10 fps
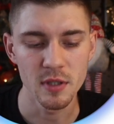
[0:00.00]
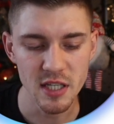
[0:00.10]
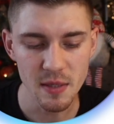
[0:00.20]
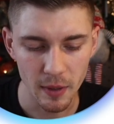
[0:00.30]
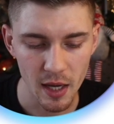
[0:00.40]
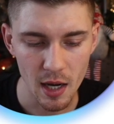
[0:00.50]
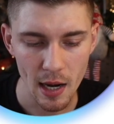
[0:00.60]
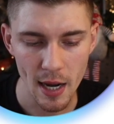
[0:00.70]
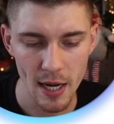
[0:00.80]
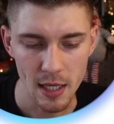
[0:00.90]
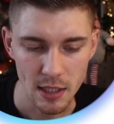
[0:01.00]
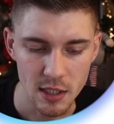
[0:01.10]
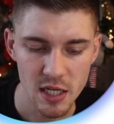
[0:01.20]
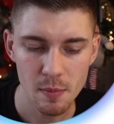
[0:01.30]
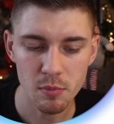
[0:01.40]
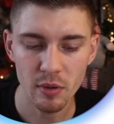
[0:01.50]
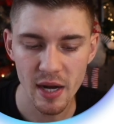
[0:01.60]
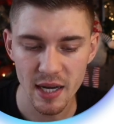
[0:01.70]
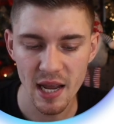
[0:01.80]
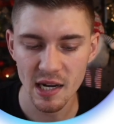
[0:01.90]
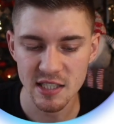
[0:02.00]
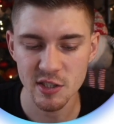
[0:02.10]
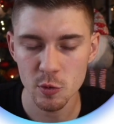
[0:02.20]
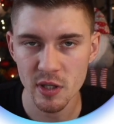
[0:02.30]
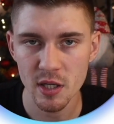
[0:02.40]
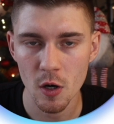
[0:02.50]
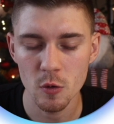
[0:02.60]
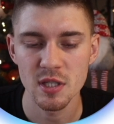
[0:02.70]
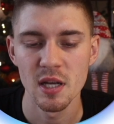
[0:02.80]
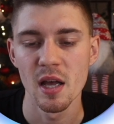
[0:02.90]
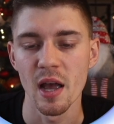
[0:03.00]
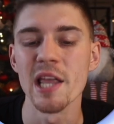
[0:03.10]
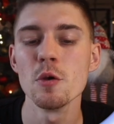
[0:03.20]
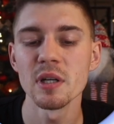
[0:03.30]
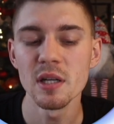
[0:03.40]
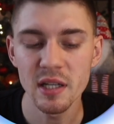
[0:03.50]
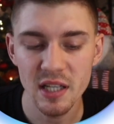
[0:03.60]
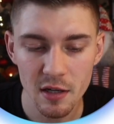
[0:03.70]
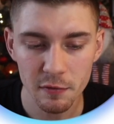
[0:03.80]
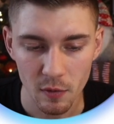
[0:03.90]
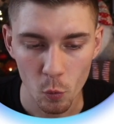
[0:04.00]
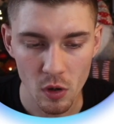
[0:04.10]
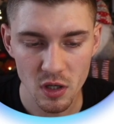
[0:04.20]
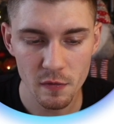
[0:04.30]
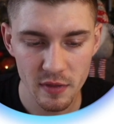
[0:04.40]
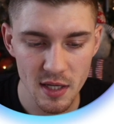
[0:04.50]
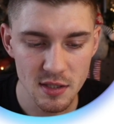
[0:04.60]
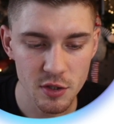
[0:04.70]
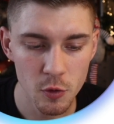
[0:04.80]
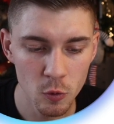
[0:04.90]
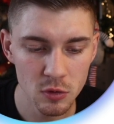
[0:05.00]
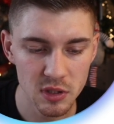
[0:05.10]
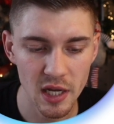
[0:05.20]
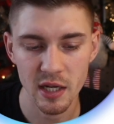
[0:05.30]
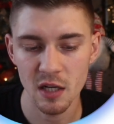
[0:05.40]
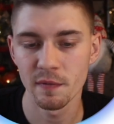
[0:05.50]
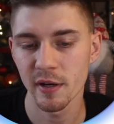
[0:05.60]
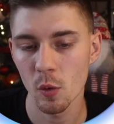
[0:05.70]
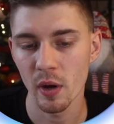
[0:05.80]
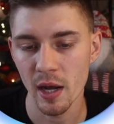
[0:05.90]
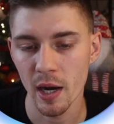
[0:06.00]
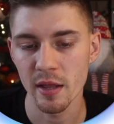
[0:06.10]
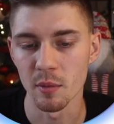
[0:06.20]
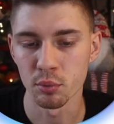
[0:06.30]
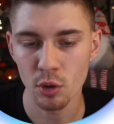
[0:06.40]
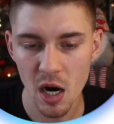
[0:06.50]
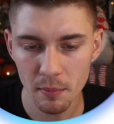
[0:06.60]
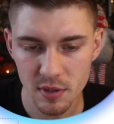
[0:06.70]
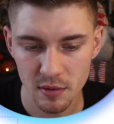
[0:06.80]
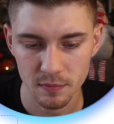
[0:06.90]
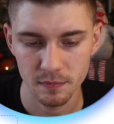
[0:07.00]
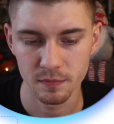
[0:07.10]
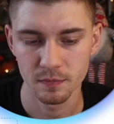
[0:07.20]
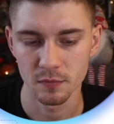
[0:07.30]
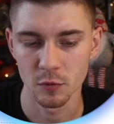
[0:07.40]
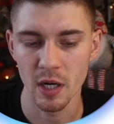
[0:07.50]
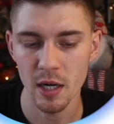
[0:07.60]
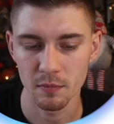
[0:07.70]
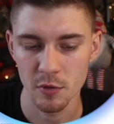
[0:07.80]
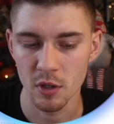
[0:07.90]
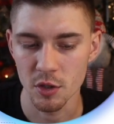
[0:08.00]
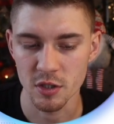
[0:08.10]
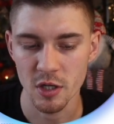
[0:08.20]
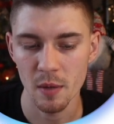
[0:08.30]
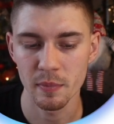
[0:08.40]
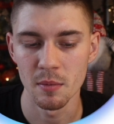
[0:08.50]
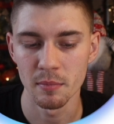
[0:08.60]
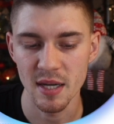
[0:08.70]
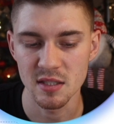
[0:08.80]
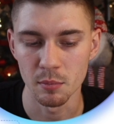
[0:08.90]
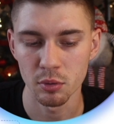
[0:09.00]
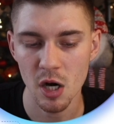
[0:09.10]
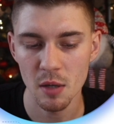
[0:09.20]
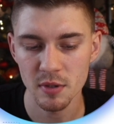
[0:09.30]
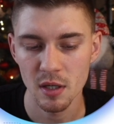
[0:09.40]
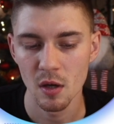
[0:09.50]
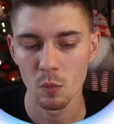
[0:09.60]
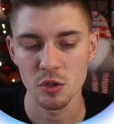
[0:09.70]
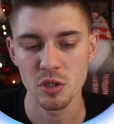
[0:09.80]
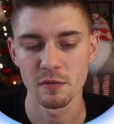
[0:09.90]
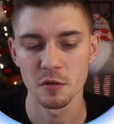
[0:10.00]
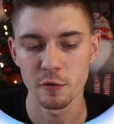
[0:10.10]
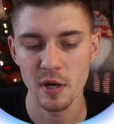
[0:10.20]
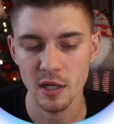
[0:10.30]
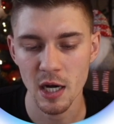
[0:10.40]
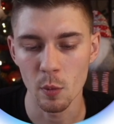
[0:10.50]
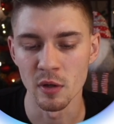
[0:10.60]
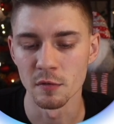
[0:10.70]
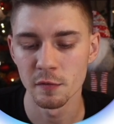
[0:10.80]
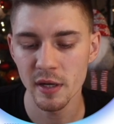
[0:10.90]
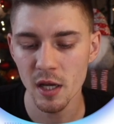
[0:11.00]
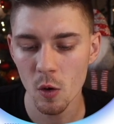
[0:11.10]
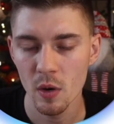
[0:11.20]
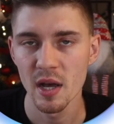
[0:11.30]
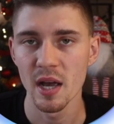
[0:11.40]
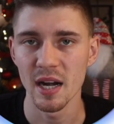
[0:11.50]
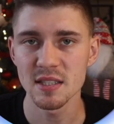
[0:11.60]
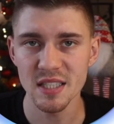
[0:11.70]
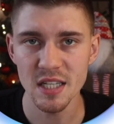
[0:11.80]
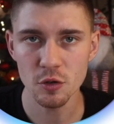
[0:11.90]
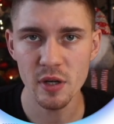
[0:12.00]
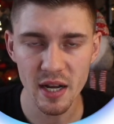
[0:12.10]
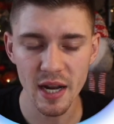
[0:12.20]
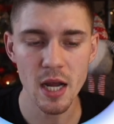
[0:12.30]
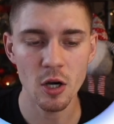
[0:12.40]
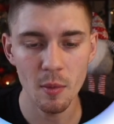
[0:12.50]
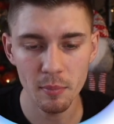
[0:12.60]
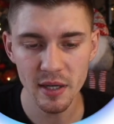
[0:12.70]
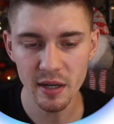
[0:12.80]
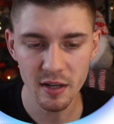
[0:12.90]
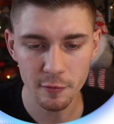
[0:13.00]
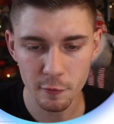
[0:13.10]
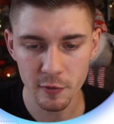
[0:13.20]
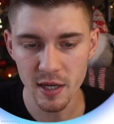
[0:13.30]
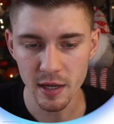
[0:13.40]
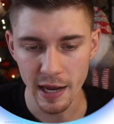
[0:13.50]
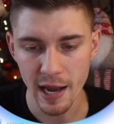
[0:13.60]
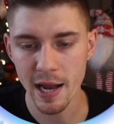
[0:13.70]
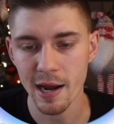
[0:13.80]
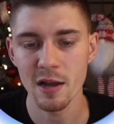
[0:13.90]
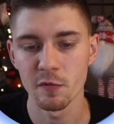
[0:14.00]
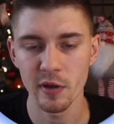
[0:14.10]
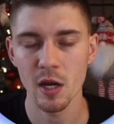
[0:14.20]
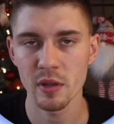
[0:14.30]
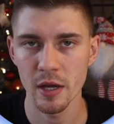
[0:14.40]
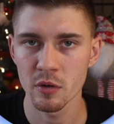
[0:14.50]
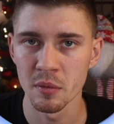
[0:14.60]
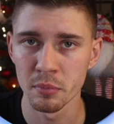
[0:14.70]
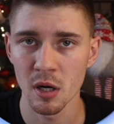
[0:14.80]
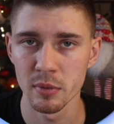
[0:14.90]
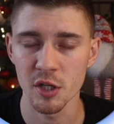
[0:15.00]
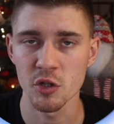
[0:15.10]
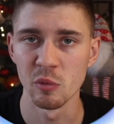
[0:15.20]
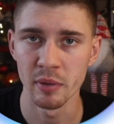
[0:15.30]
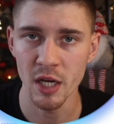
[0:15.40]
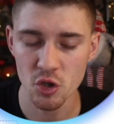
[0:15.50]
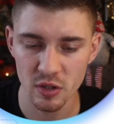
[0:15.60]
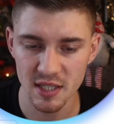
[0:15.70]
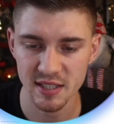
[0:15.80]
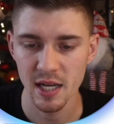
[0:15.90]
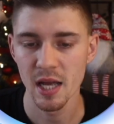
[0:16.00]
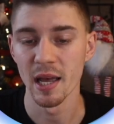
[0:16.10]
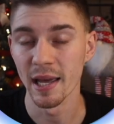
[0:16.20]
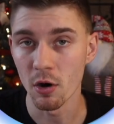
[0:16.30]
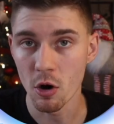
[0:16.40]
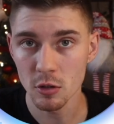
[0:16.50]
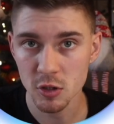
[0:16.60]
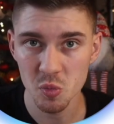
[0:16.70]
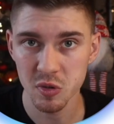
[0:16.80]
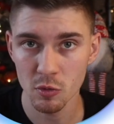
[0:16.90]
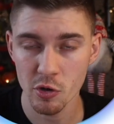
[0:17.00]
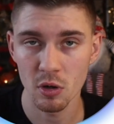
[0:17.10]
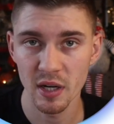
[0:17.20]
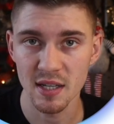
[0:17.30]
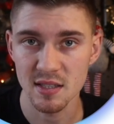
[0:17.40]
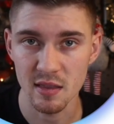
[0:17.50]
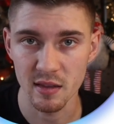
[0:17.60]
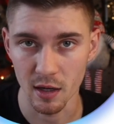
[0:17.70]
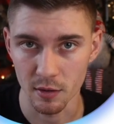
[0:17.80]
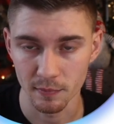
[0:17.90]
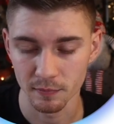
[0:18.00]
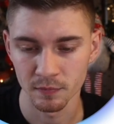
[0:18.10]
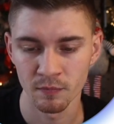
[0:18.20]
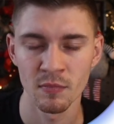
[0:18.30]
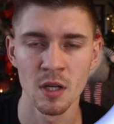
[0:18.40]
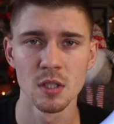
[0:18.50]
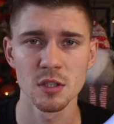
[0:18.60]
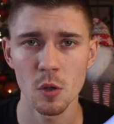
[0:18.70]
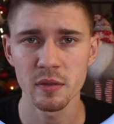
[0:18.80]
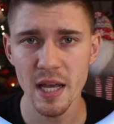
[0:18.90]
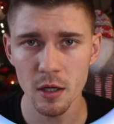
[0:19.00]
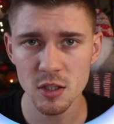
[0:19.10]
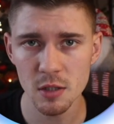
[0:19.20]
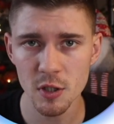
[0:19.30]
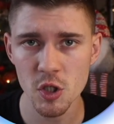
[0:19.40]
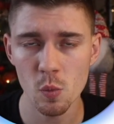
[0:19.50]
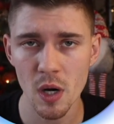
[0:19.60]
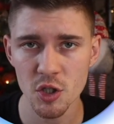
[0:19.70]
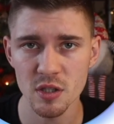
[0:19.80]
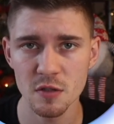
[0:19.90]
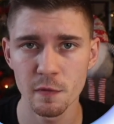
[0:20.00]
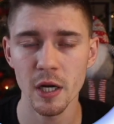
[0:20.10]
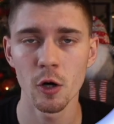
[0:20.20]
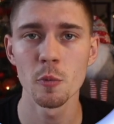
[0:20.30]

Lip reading: Deep AI, Deep Brain AI Studios, and you can give one of these tools like InVideo AI the prompt, right? You can just copy and paste the prompt once you have a free account in InVideo, and it's going to create a completely free AI video that you can publish to Pinterest and also promote your links there. So thank you so much for watching this video. I